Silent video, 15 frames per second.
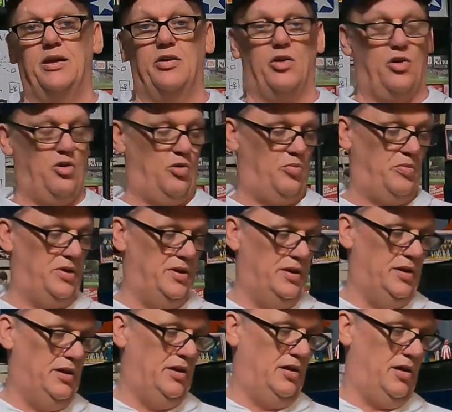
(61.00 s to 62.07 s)
home.
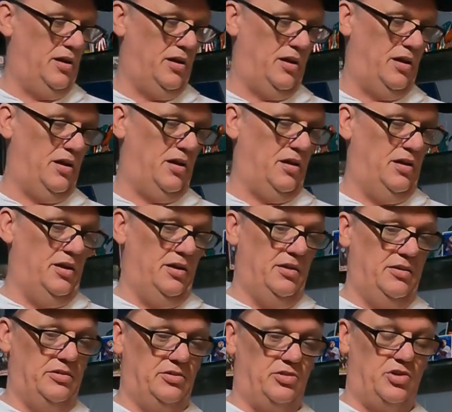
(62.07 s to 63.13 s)

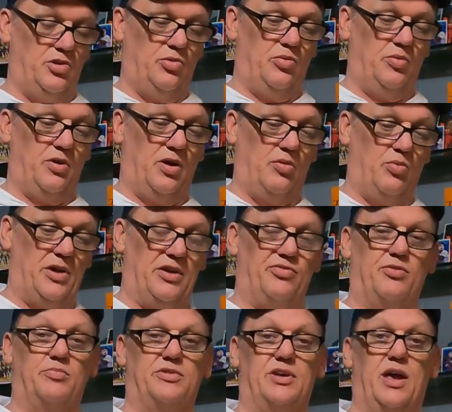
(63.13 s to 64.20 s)
A week
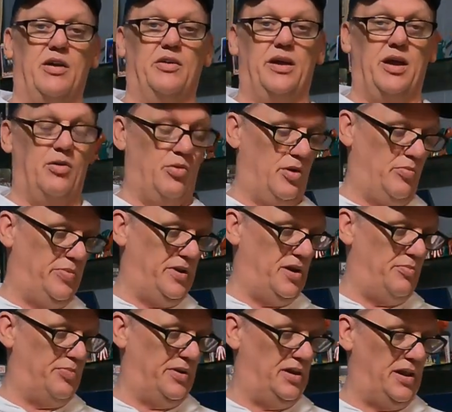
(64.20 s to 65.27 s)
from Saturday, I will be
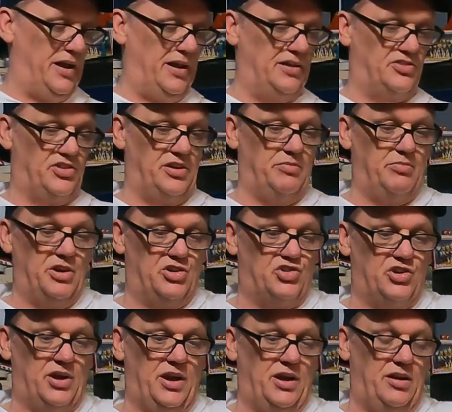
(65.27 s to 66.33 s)
up in Lansing,
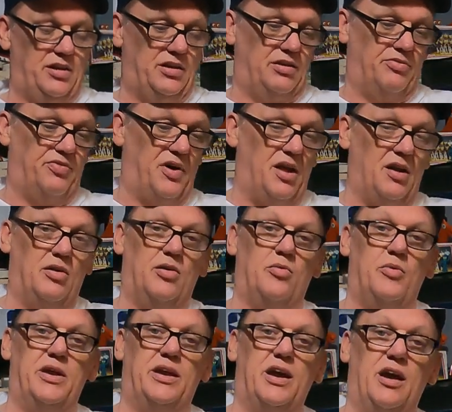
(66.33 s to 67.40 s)
Michigan, and then the following
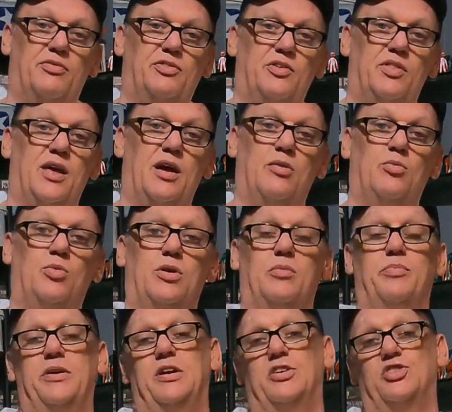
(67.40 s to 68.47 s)
week after that, we'll
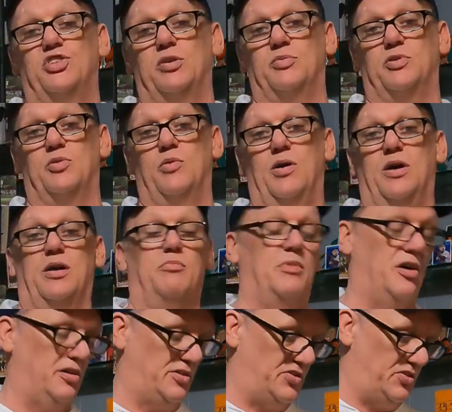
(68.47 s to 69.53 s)
be in Shipshewana
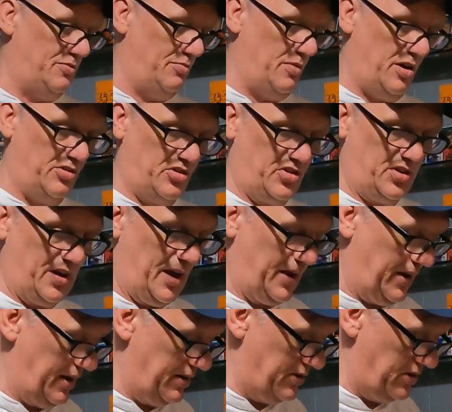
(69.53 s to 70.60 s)
March 2nd.